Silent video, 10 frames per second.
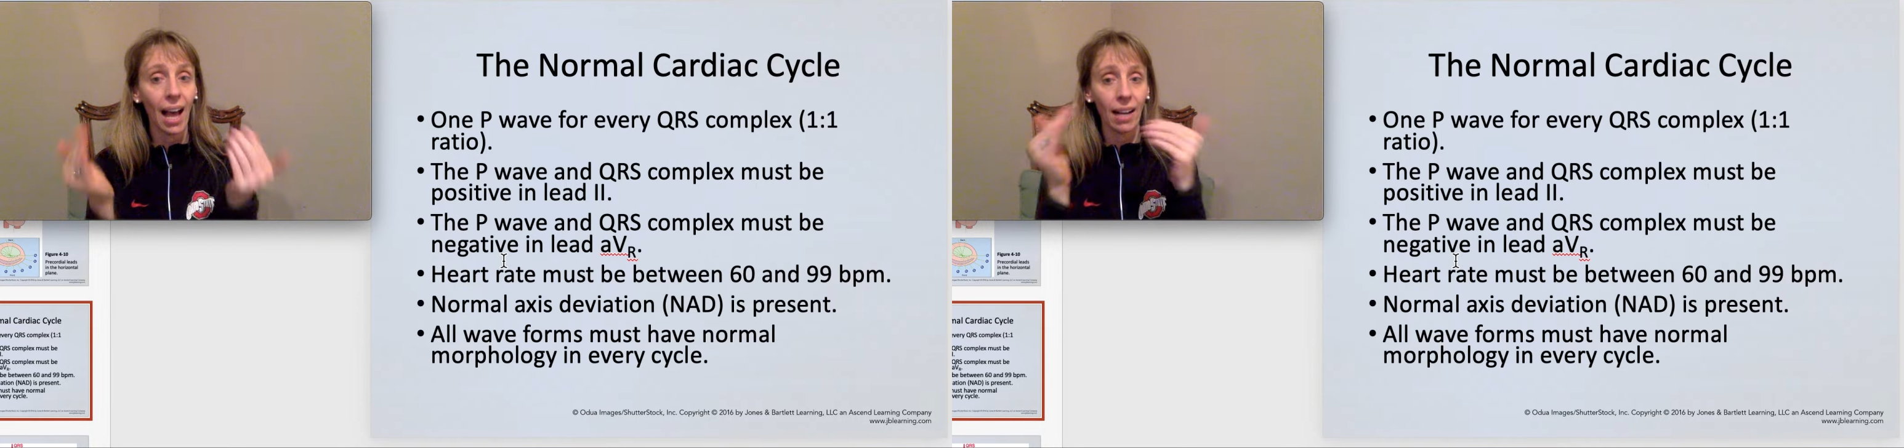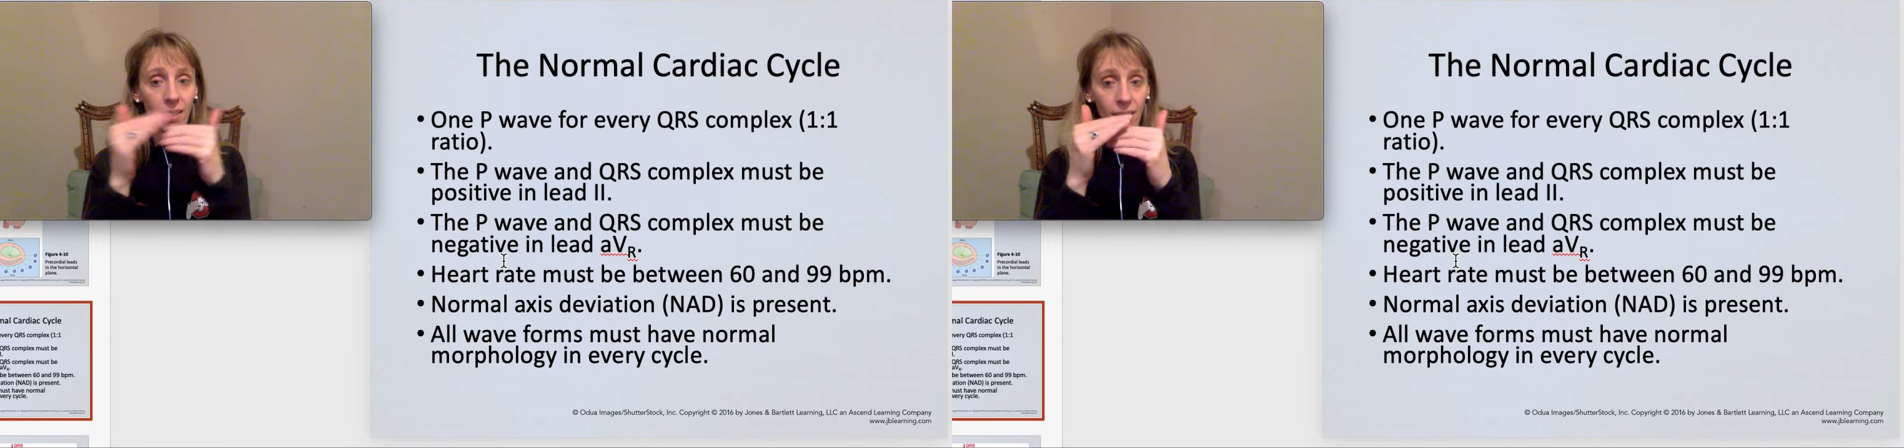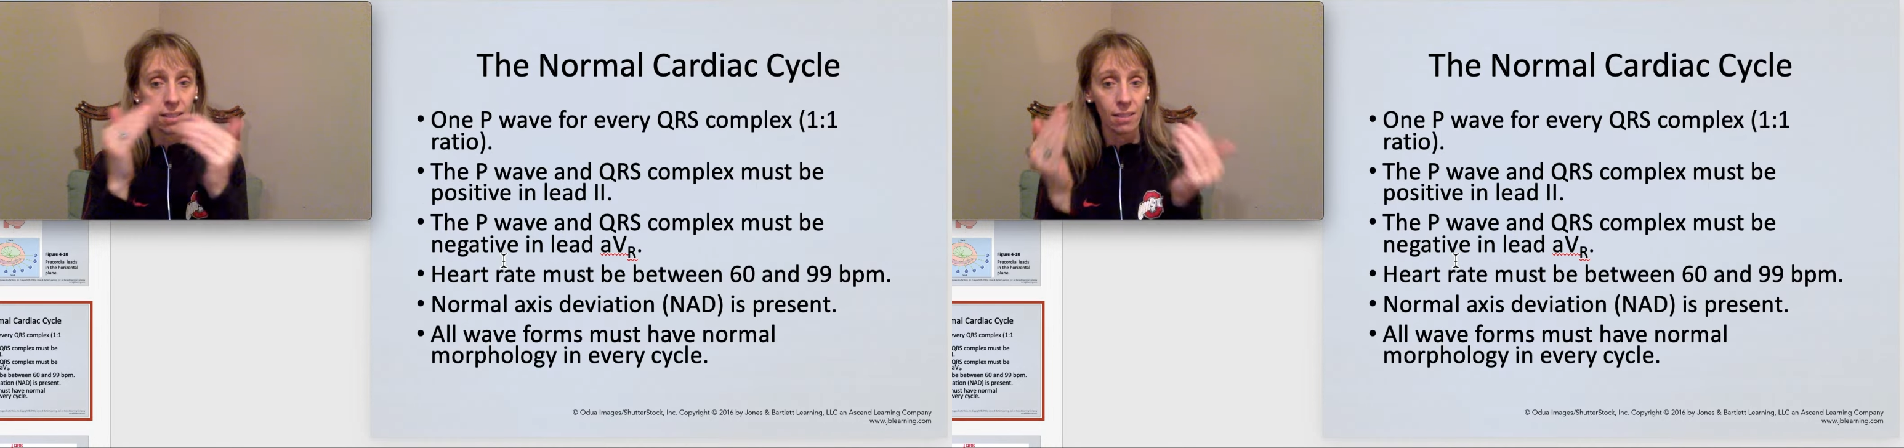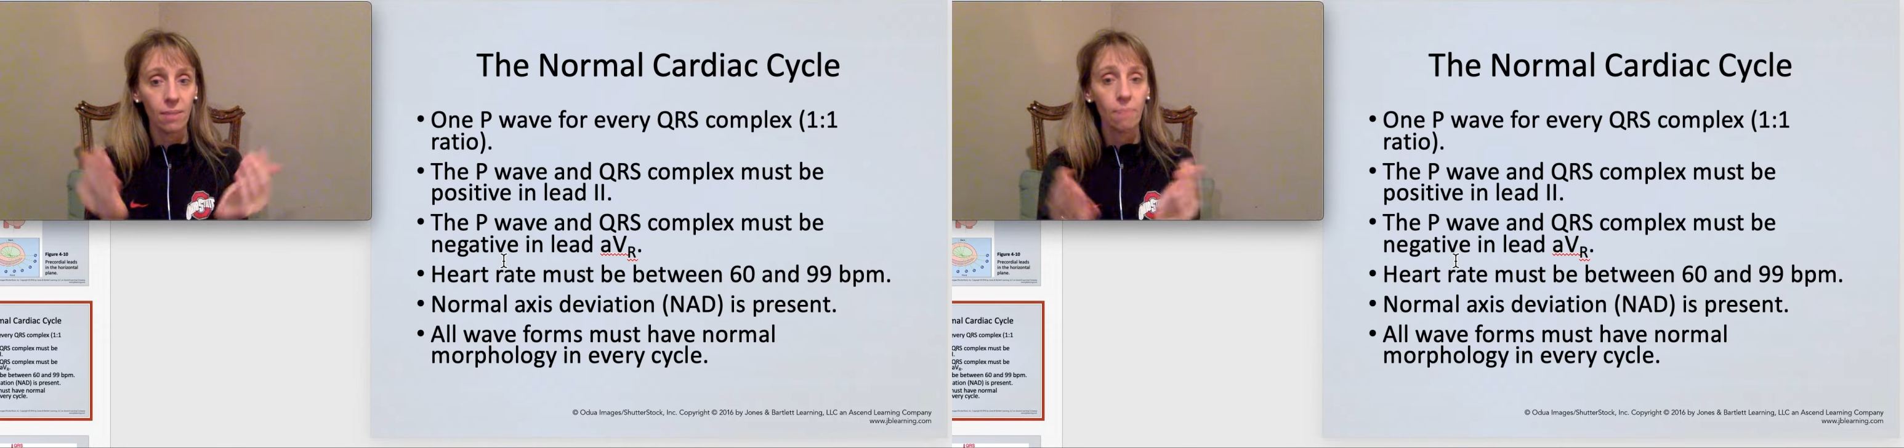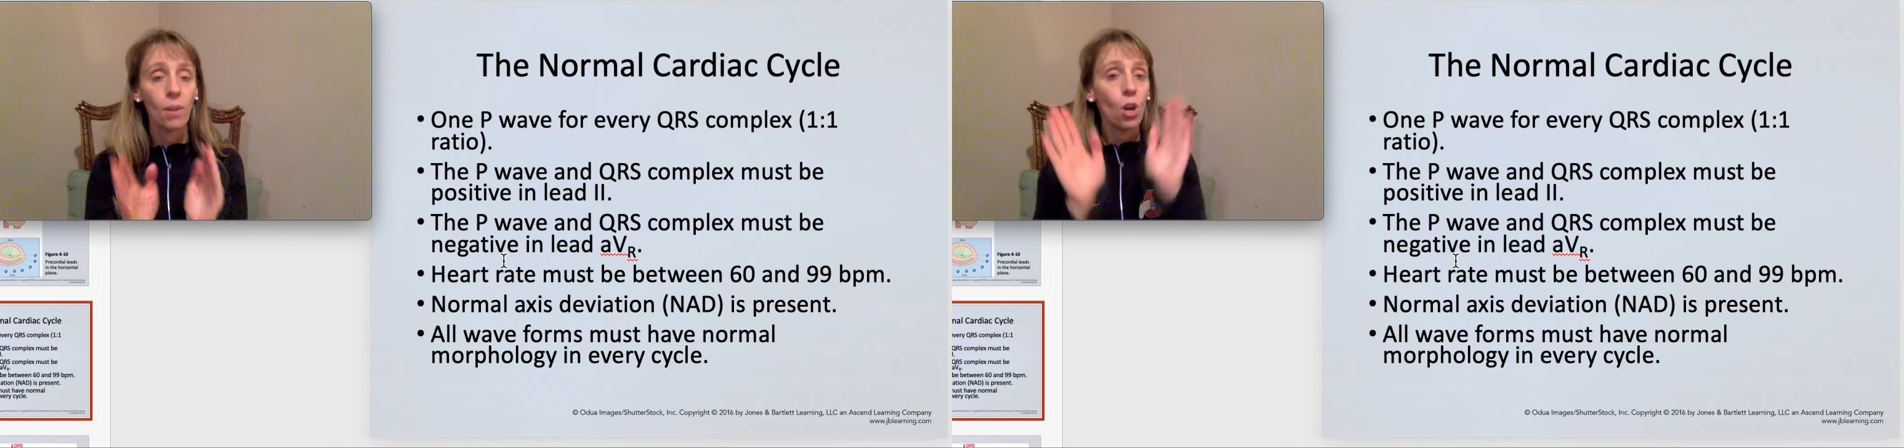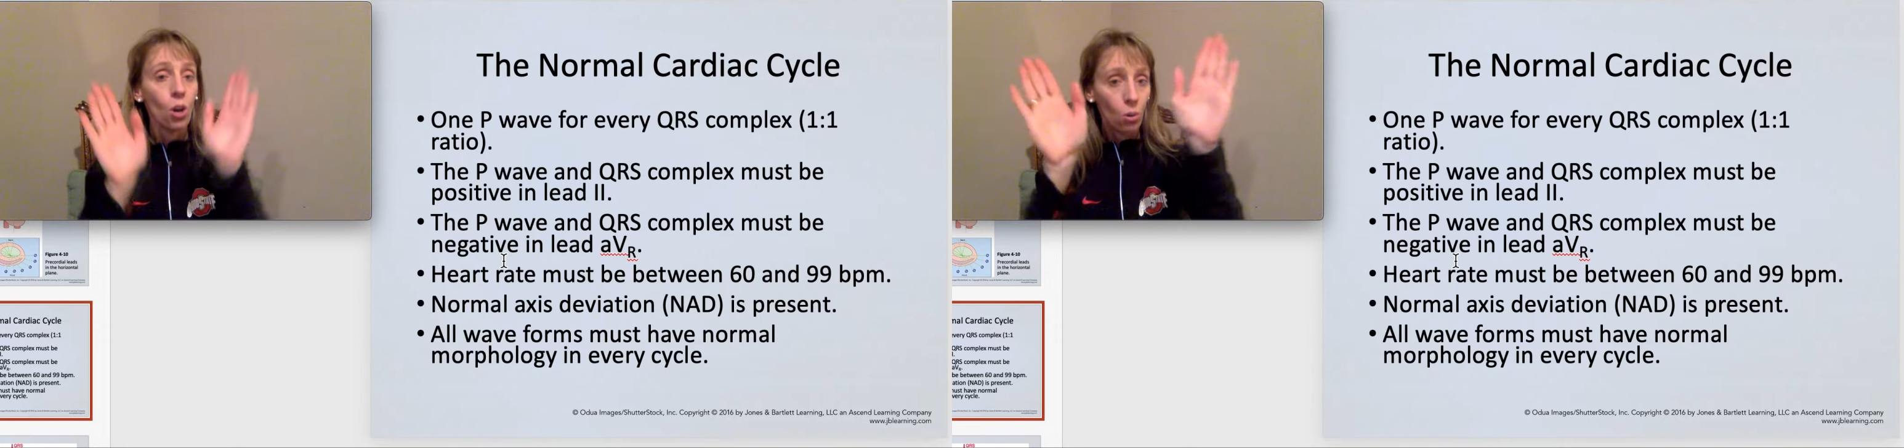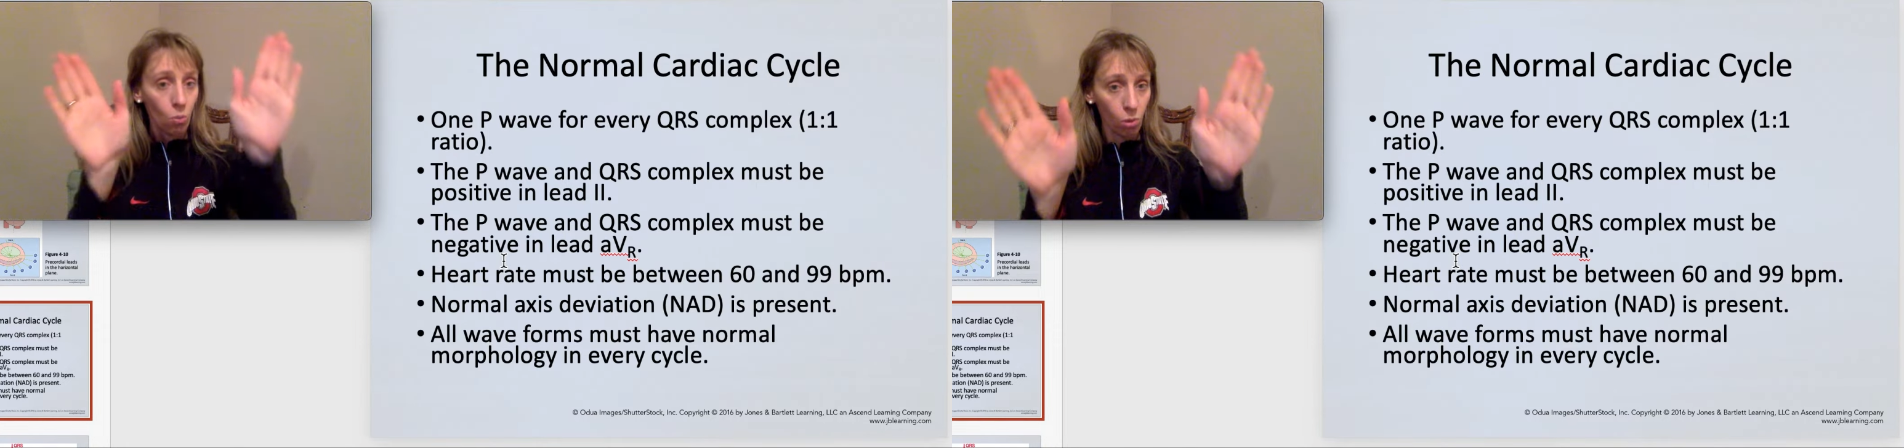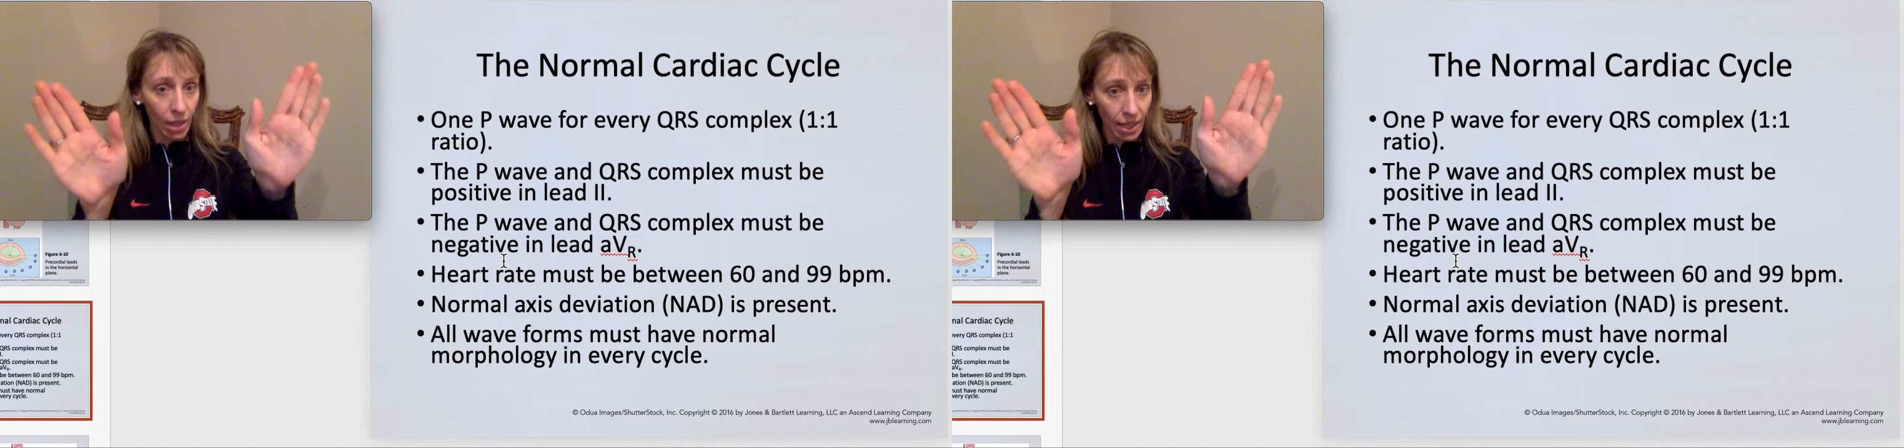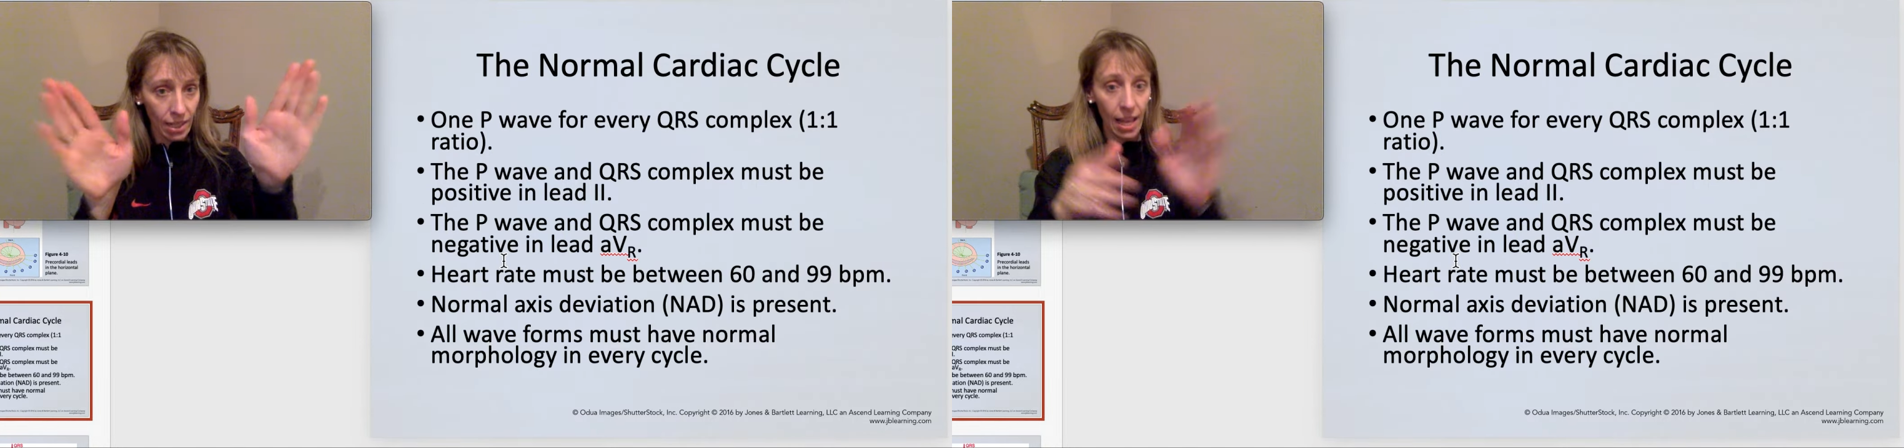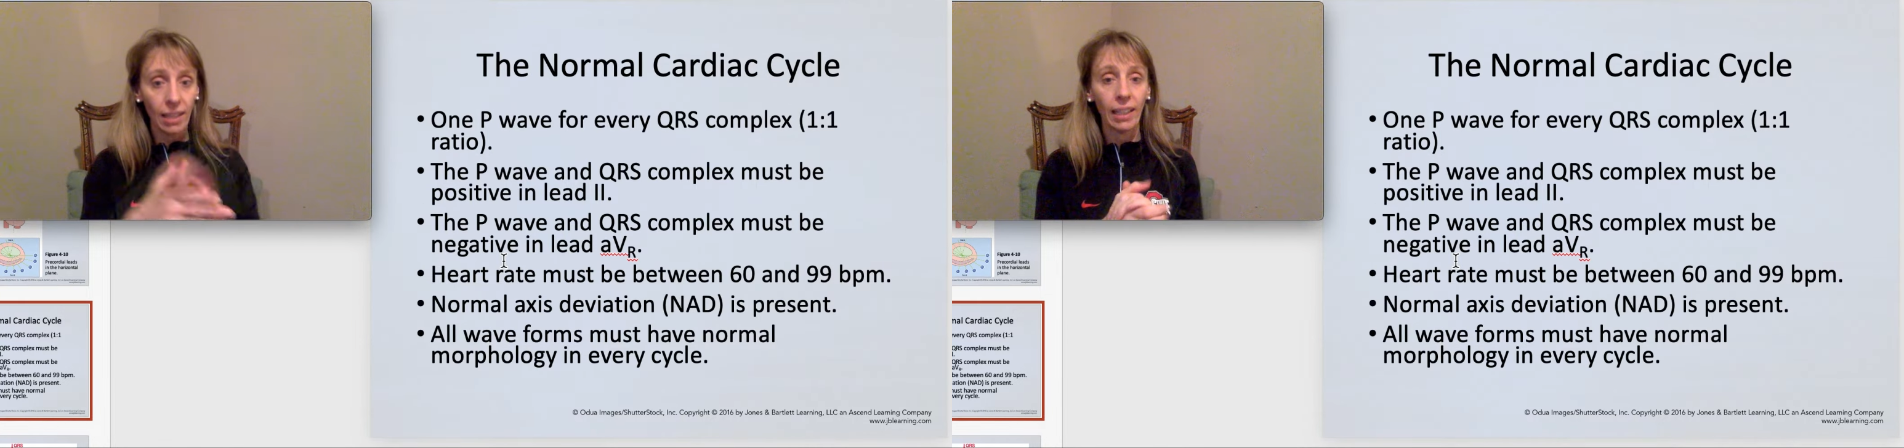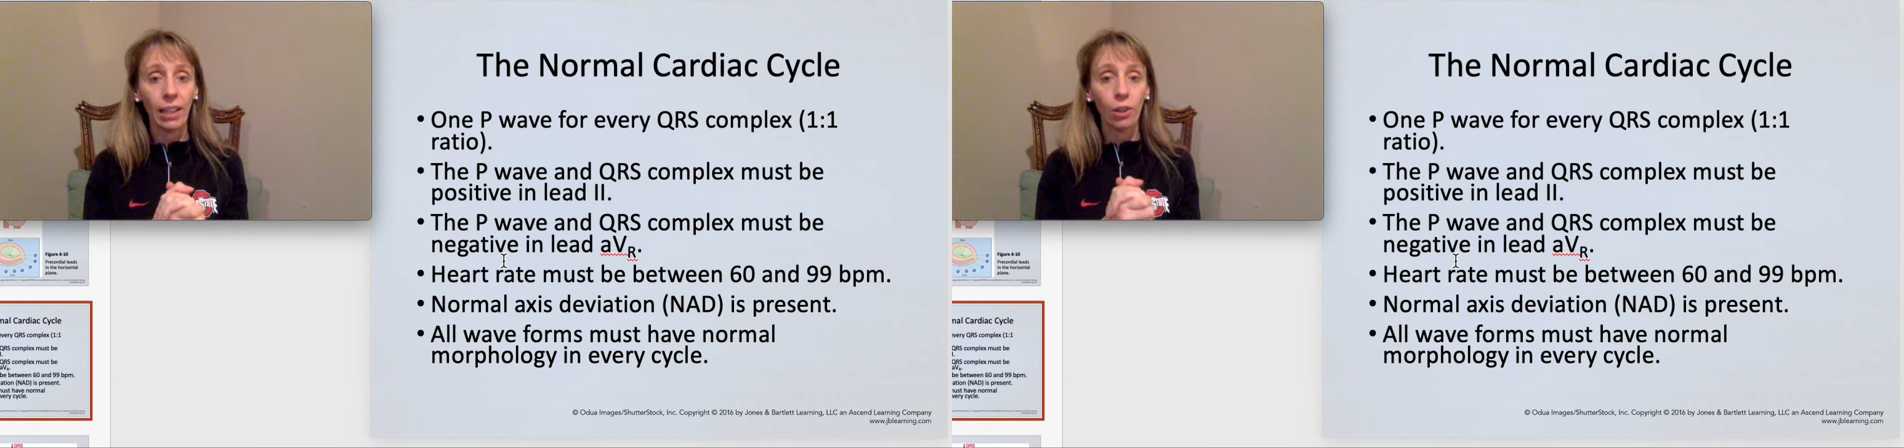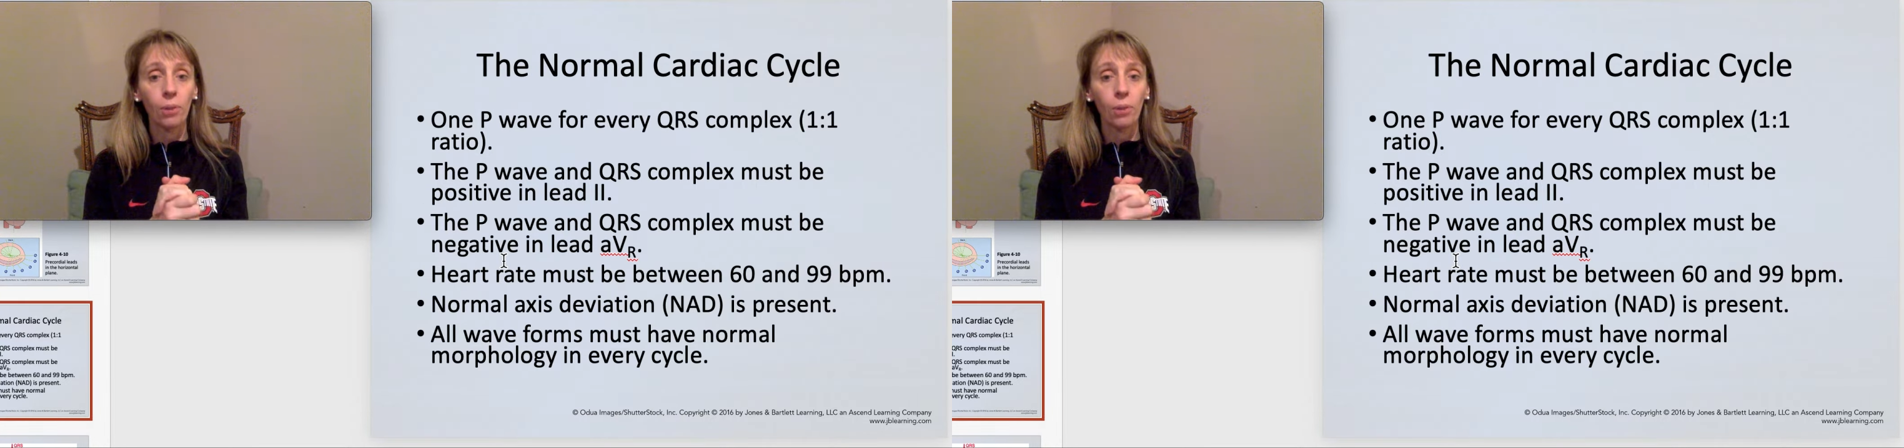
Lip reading: axis. We'll get to that later.